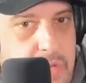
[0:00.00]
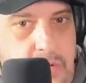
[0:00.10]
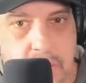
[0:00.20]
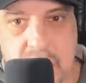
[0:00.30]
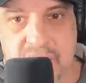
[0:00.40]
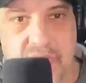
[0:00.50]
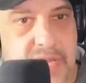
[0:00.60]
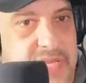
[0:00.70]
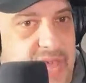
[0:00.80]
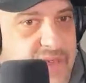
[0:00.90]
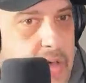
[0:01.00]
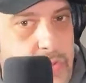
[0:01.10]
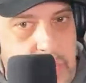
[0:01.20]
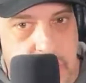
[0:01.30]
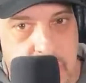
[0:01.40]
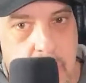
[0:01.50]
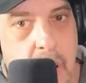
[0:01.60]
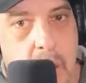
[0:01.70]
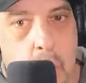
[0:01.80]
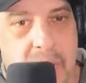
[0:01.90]
they're living in safe houses. And
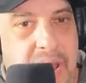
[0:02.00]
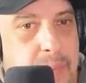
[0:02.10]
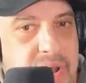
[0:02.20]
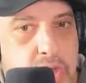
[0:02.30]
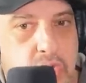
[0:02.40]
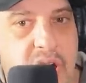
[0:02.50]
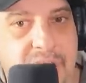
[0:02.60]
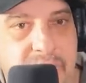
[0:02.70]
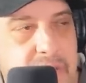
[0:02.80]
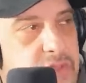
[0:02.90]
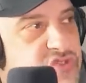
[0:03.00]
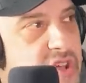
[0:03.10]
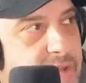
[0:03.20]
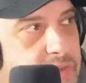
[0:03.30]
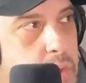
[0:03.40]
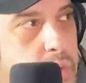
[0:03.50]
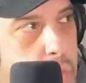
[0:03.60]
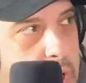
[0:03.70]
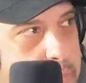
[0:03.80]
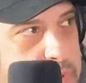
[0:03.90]
when anybody's traveling, they're traveling with
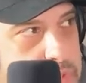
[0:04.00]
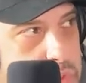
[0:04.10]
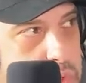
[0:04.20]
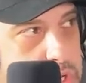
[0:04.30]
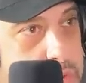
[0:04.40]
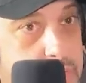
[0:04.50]
weapons, which